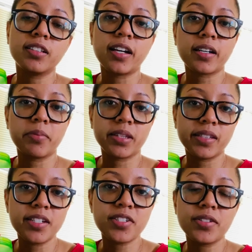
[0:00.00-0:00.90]

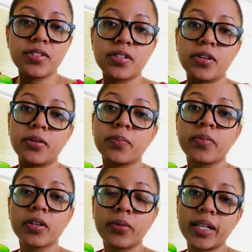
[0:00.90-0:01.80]
documentation. So
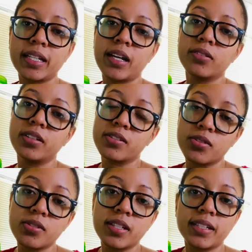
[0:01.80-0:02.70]
right now the
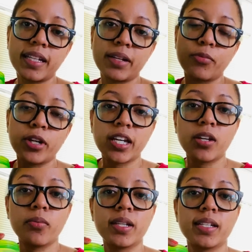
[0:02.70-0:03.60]
associate that I'm
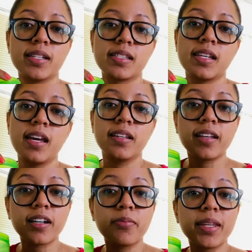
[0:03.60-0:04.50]
working with is
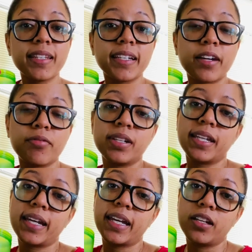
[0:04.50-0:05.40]
documenting
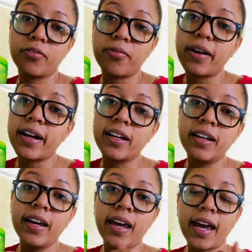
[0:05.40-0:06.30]
everything in the file.
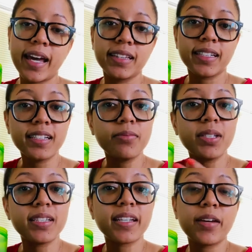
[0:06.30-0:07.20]
And in the
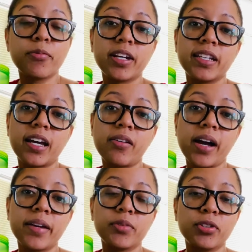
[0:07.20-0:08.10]
meantime, right now
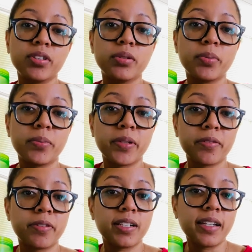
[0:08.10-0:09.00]
I'm going to prepare
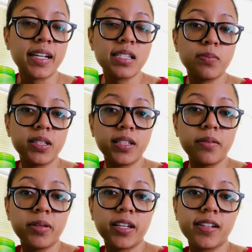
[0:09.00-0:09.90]
for the next meeting
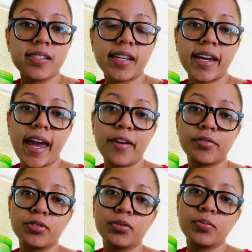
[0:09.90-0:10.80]
because I have
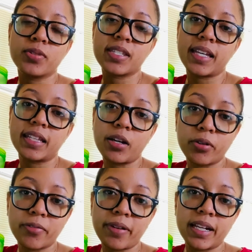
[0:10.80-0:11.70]
to present
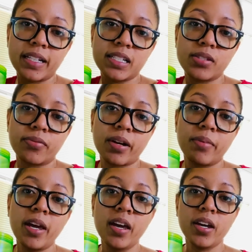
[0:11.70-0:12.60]
our findings from
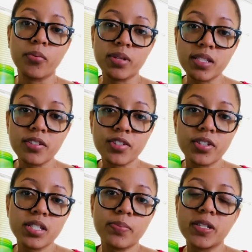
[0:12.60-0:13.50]
a risk
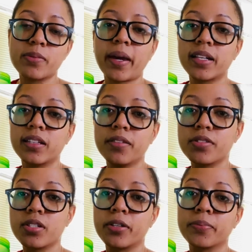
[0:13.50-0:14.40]
assurance perspective.
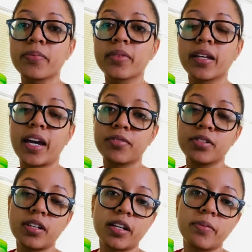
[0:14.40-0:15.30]
So I have to
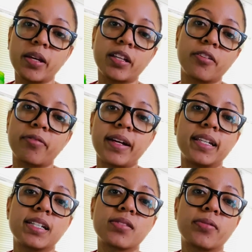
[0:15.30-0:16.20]
talk about our
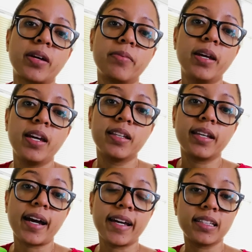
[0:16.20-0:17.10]
findings from the
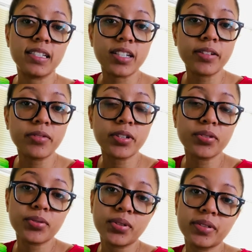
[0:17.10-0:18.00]
IT general
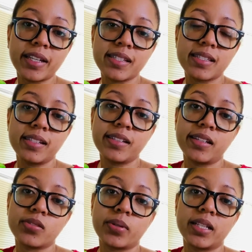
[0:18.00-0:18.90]
control testing
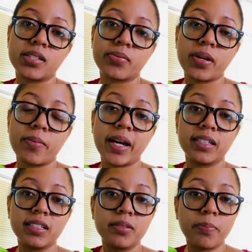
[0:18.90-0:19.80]
as well as from
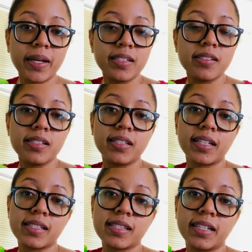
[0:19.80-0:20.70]
IT dependency
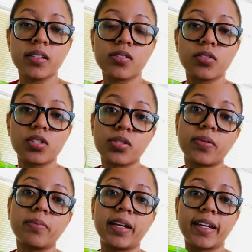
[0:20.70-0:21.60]
testing. So just
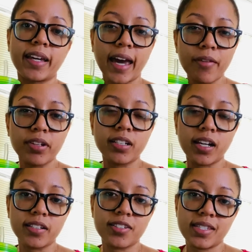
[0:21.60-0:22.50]
from like having an
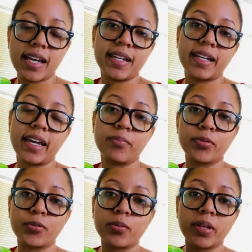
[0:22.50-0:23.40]
understanding and
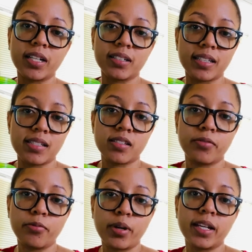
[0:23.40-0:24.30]
performing a test of
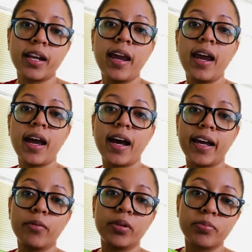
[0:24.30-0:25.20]
one,
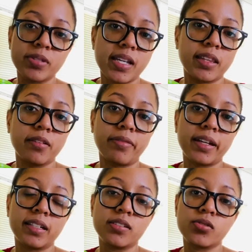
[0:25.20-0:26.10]
I will present the
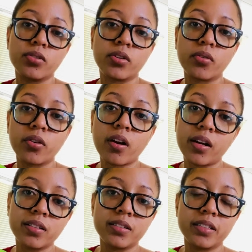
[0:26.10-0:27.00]
findings to the core
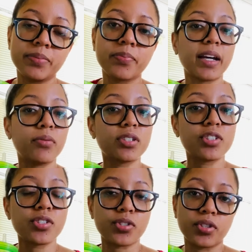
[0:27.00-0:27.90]
audit team. I will
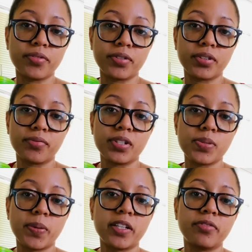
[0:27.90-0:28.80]
just join for the
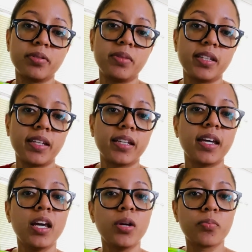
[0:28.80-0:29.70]
first part of the meeting,
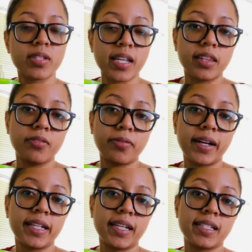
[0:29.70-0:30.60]
present the
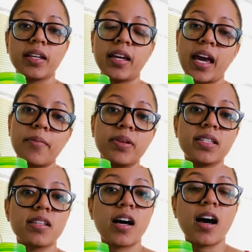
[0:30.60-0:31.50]
findings, and
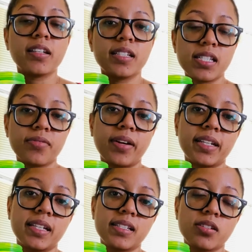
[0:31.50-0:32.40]
based on these
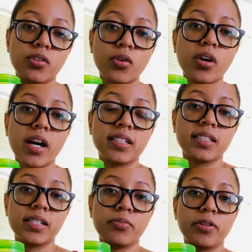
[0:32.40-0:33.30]
findings, the core audit
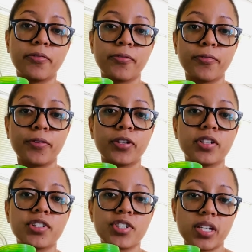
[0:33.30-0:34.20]
team will
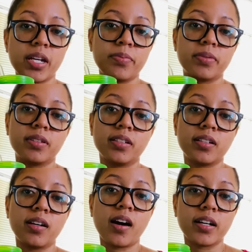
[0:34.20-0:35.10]
further shape the
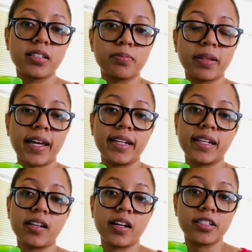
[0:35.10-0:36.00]
audit plan
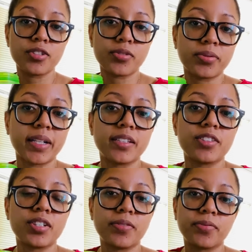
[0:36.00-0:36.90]
and audit
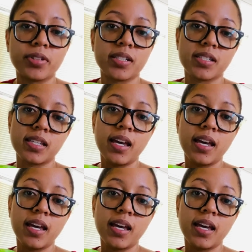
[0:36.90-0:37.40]
strategy for this